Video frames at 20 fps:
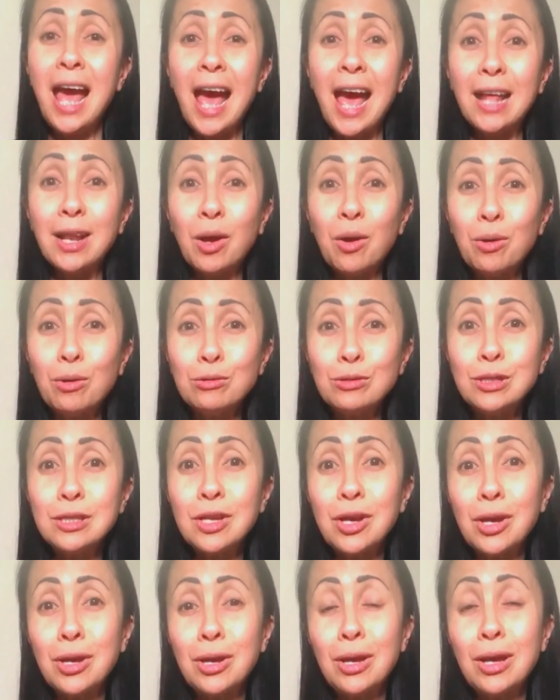And
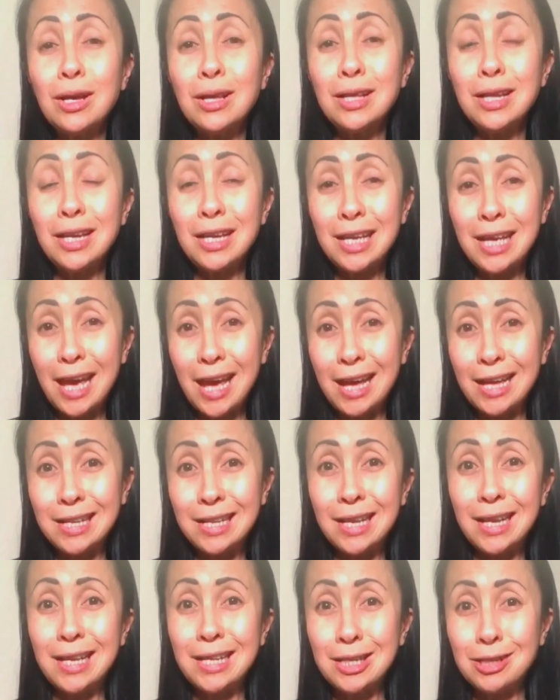also,
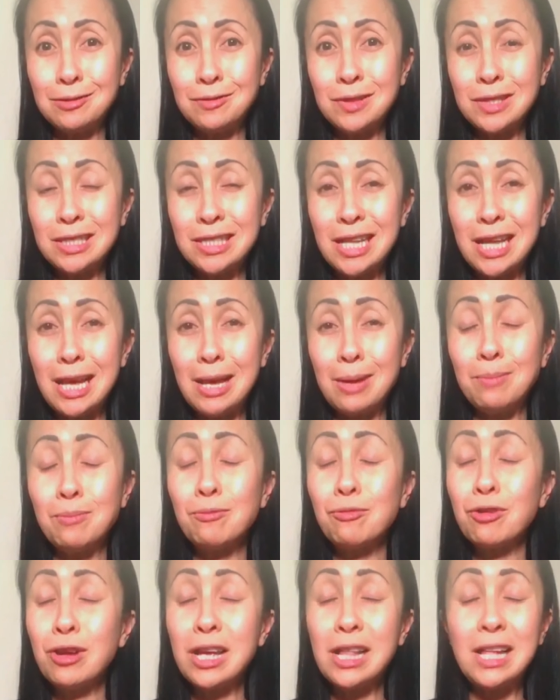getting enough sleep.
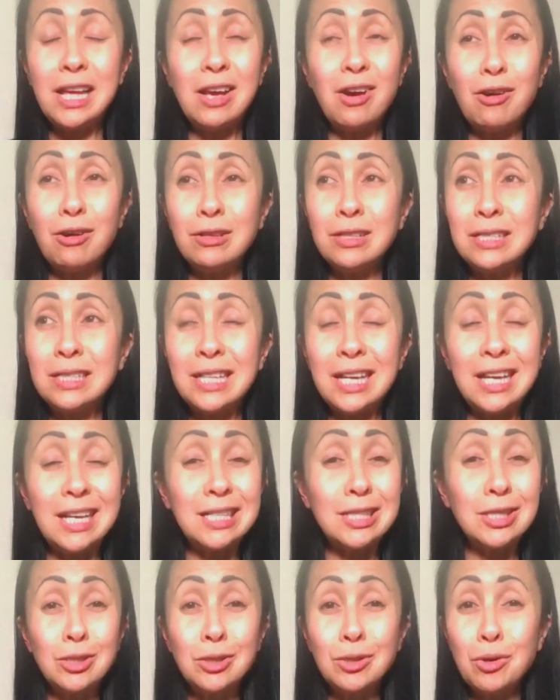Really, honestly,
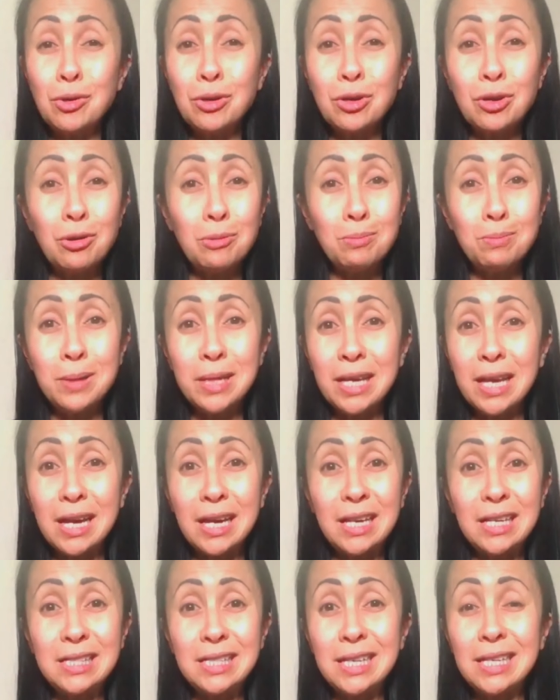not
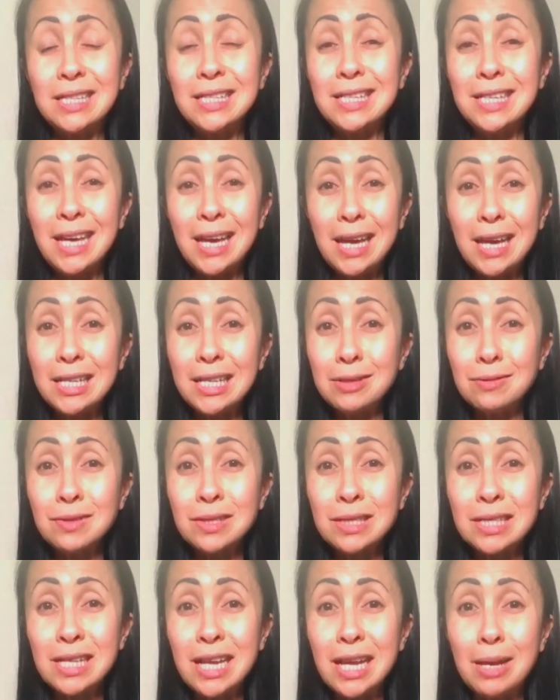complicated. Get enough
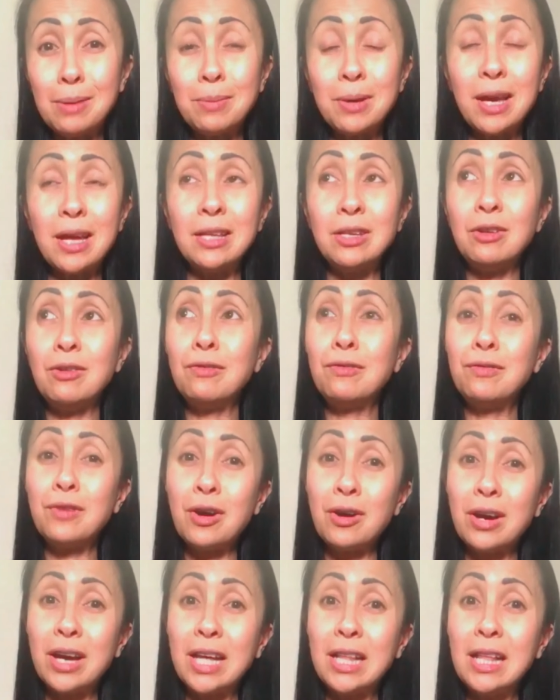sleep and you'll
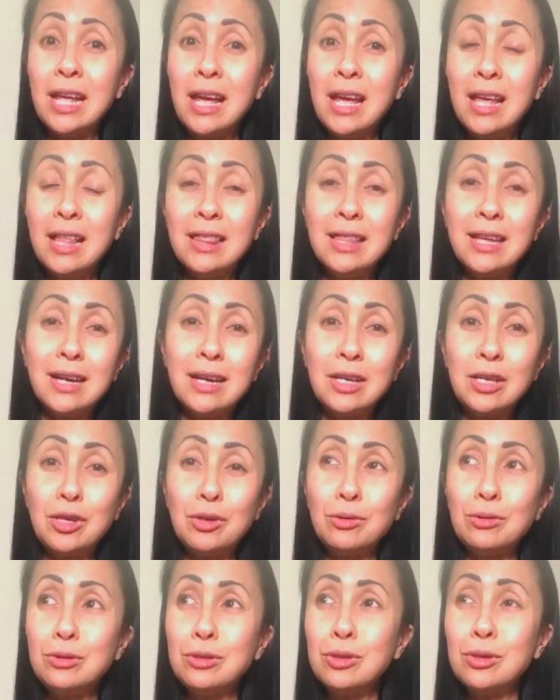find that
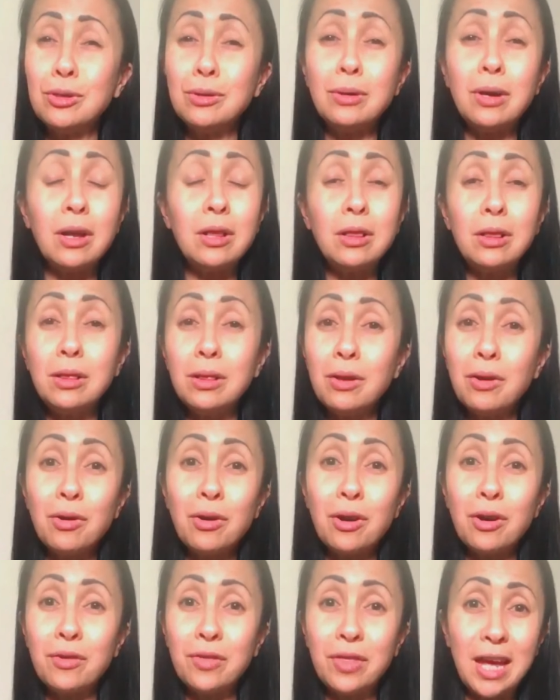you'll do a
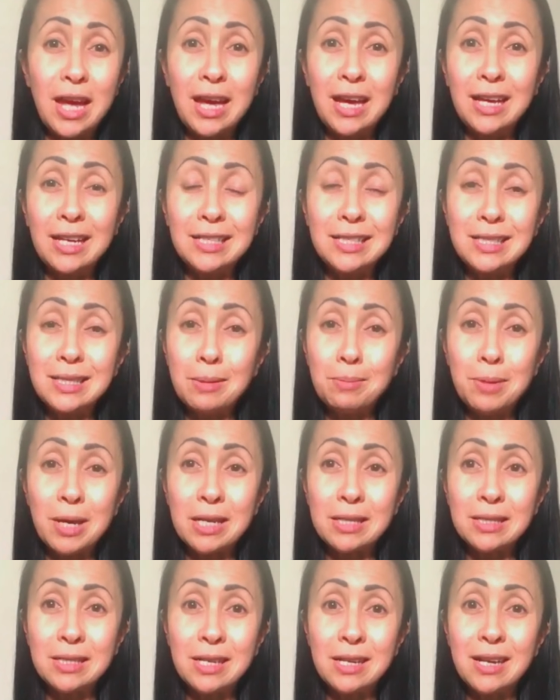lot of things
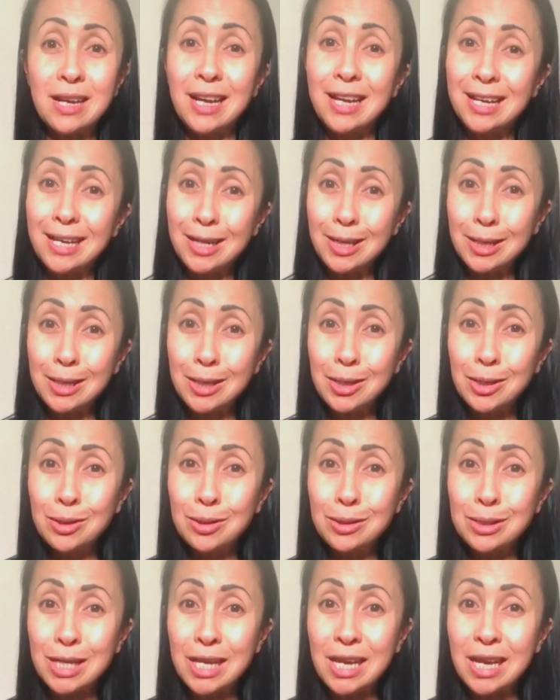better,
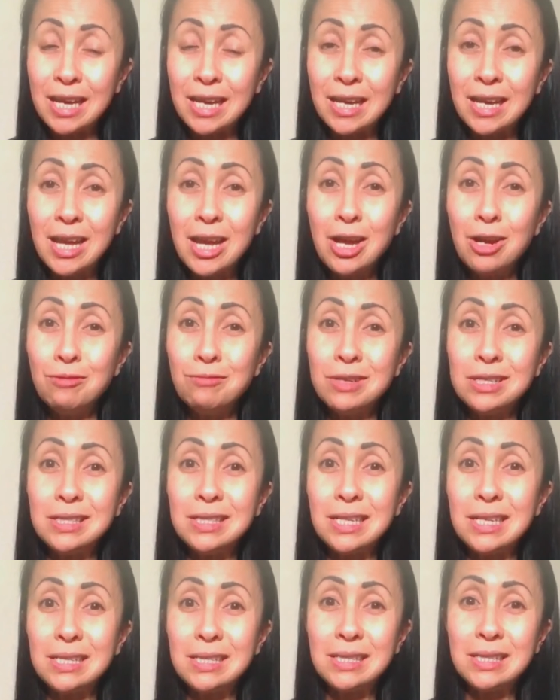including
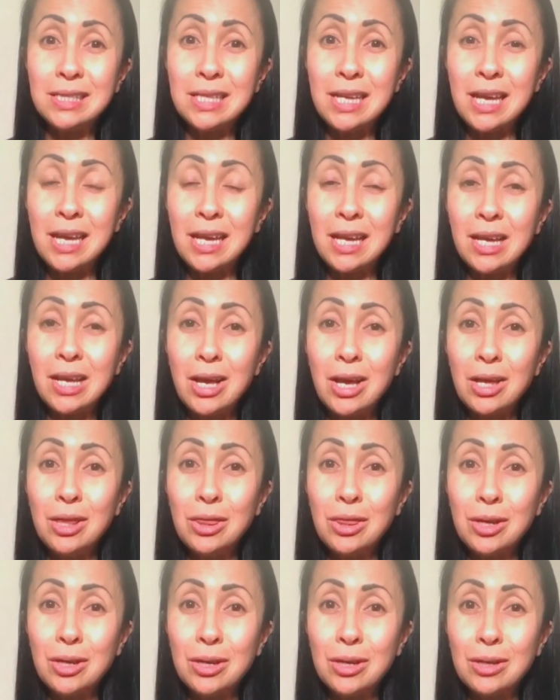resisting
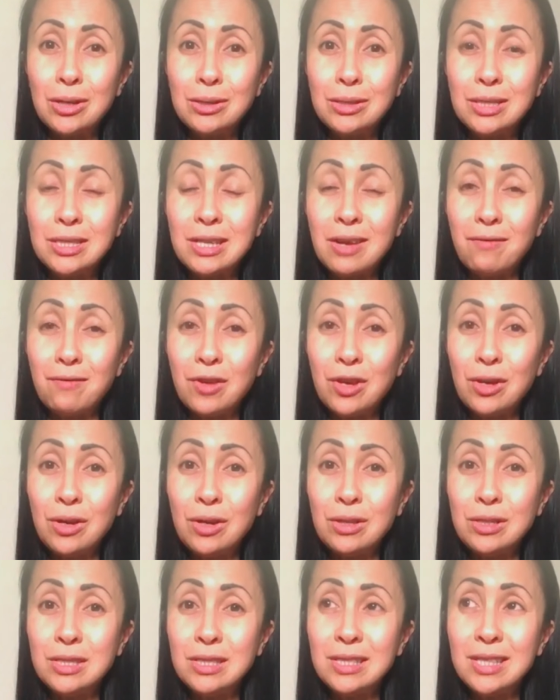those
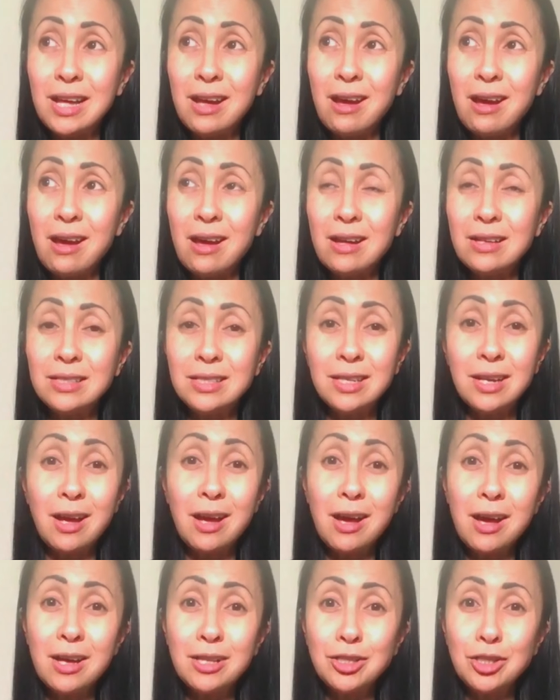foods that
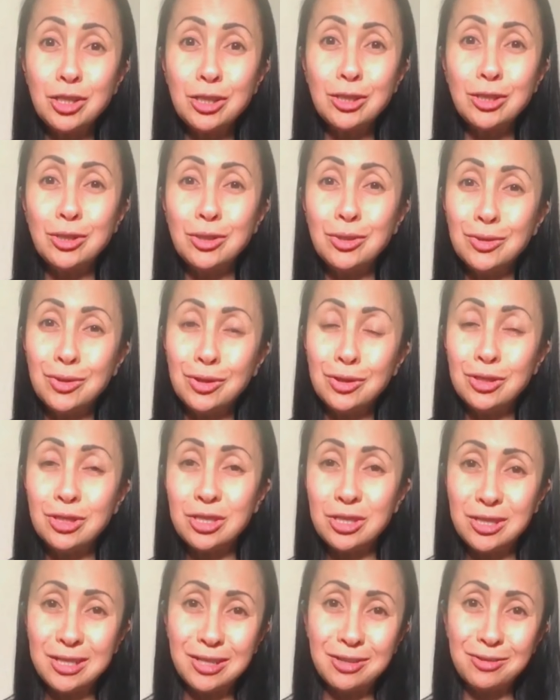are just
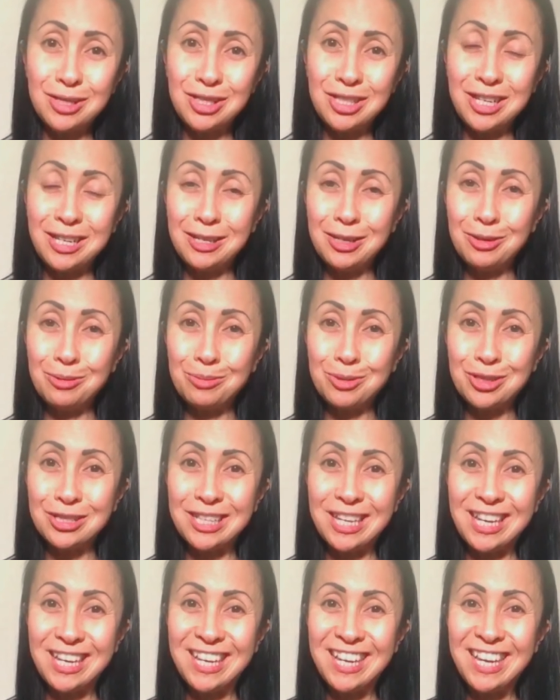not nourishing your
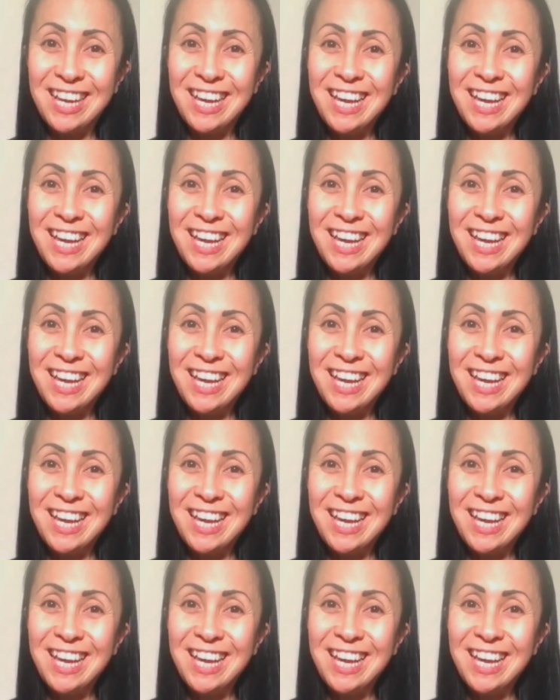body.